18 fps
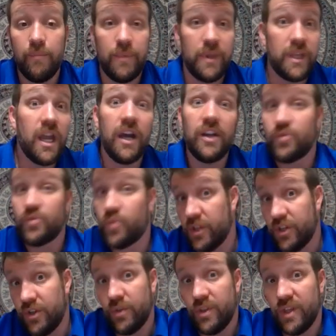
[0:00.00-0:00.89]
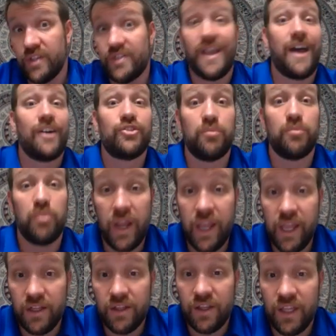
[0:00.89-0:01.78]
Because we do this
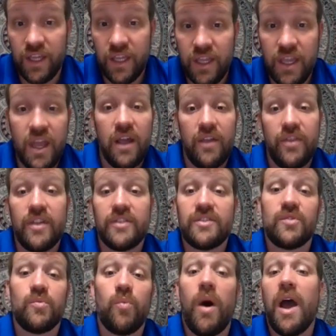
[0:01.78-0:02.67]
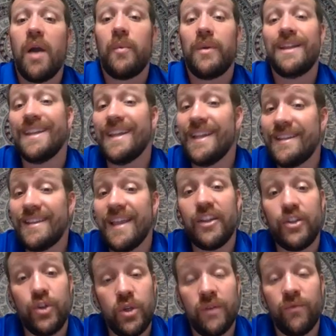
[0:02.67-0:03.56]
algebraically, this is why we need
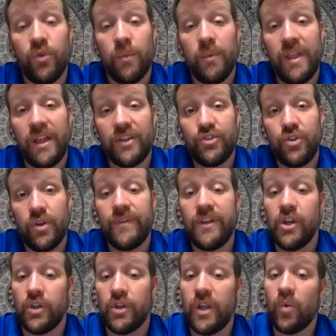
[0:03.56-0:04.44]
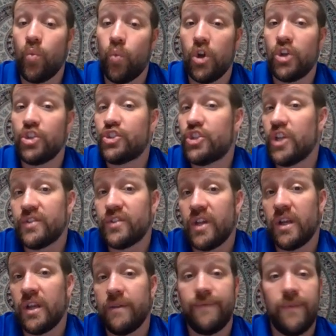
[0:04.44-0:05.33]
that uniform electric field, and we're
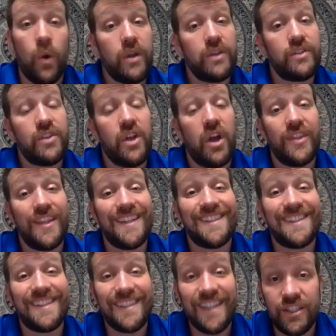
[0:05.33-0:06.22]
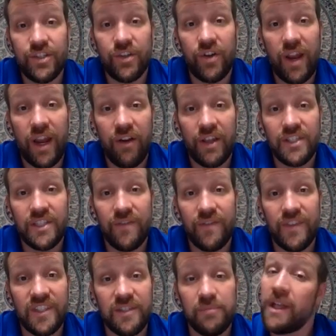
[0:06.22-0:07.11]
just going to focus on the center areas
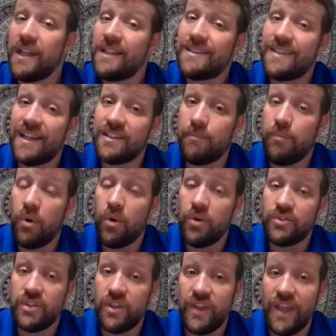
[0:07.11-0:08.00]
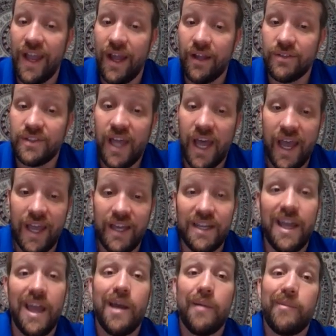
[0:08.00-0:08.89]
of these plates as opposed to the
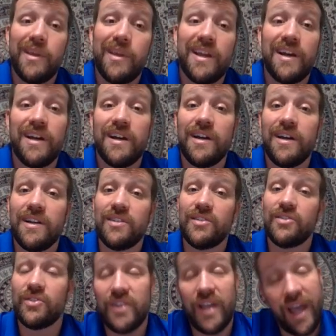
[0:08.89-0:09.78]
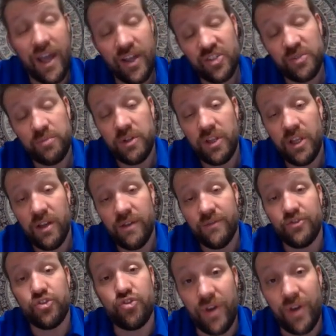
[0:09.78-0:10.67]
outside, because algebra
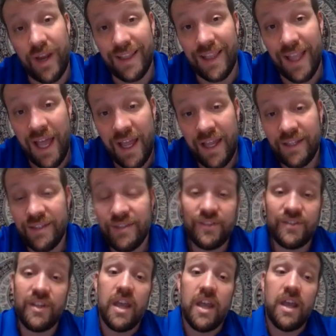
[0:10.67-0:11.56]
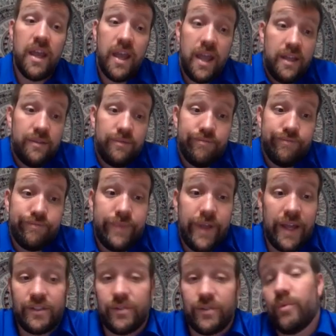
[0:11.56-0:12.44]
loves straight lines, And
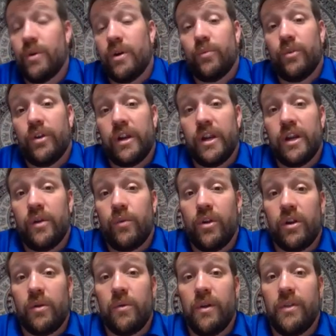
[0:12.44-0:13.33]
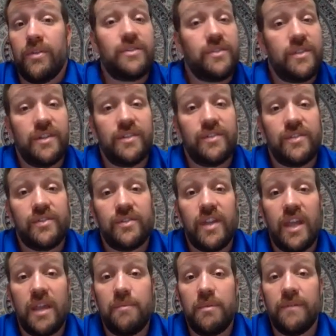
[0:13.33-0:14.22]
that's what we're going to work with. This
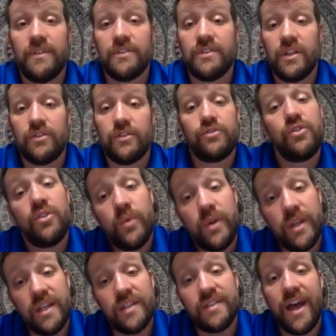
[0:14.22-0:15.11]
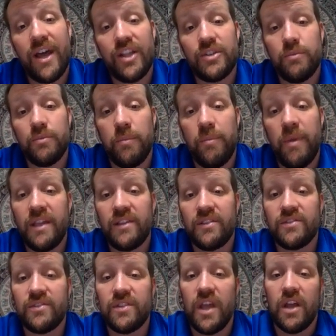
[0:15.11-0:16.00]
is AP Physics 2. It is algebra
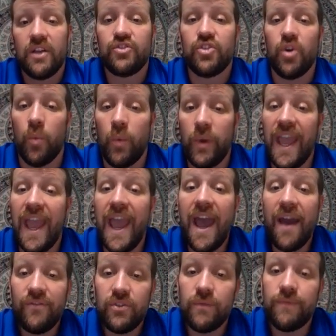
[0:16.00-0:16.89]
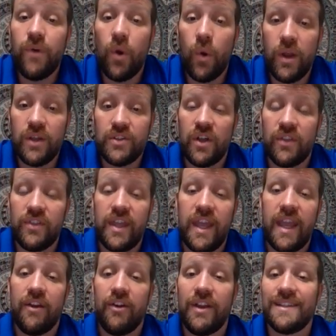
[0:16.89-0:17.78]
based. So we have to focus on
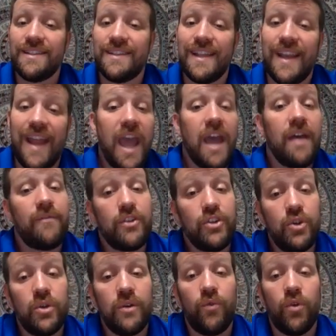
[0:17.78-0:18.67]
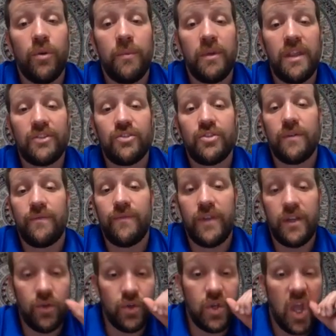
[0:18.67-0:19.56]
the areas that have a uniform electric
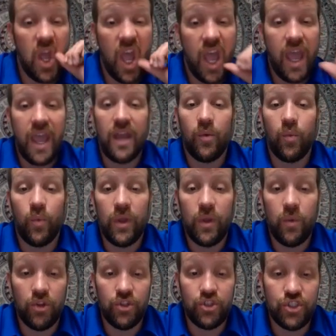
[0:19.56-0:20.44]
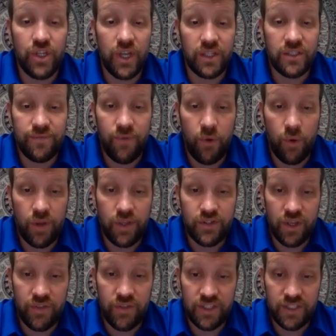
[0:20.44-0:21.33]
field. And we will just
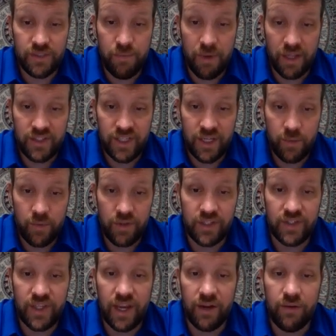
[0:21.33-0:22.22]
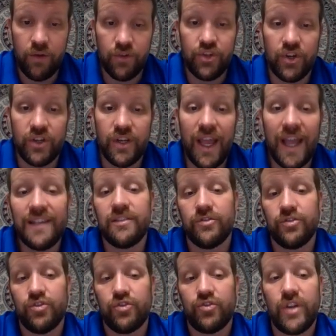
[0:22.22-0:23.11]
focus on these spots here where these arrows are nice
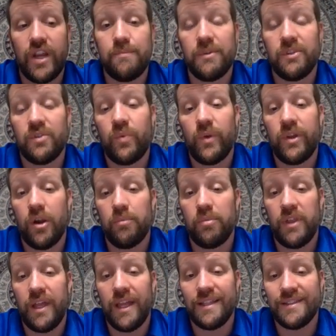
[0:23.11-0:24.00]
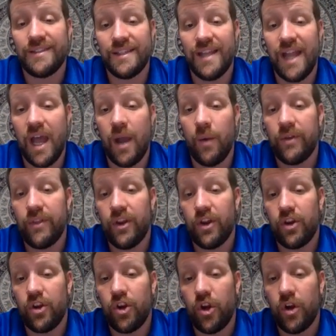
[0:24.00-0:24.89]
and straight between our plates, not where
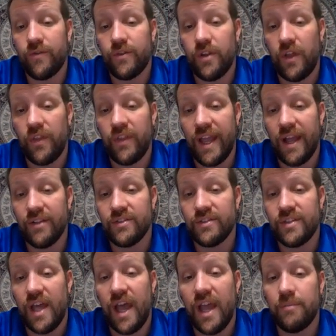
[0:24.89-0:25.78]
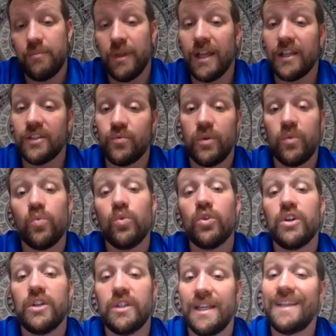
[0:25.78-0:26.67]
they're curved on the outside, because we
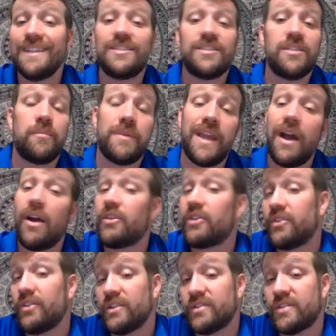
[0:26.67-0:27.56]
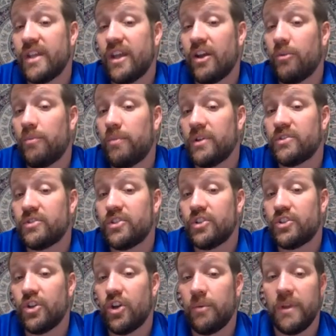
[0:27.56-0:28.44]
would need some calculus to help us
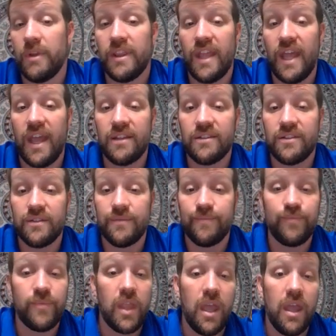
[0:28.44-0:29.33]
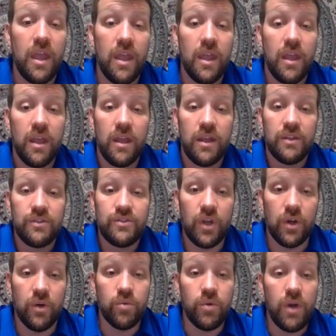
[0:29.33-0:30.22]
determine that.
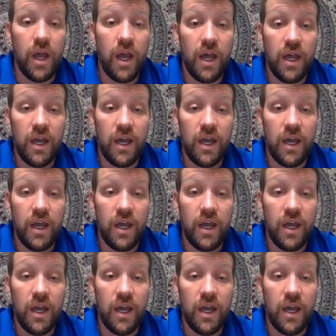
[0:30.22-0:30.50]
So,